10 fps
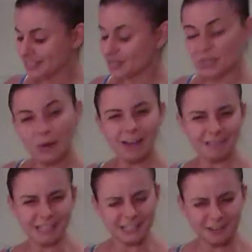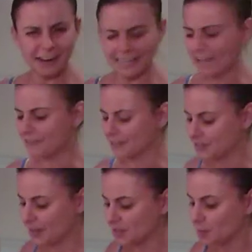So it's quite rich, it's quite heavy.
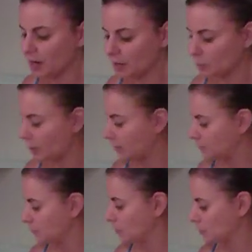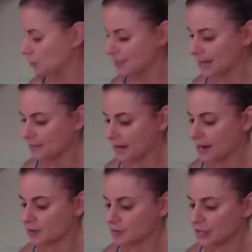So that's why we're not using
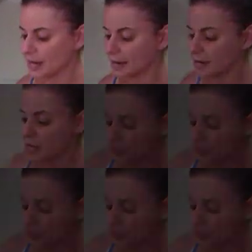avocado tonight.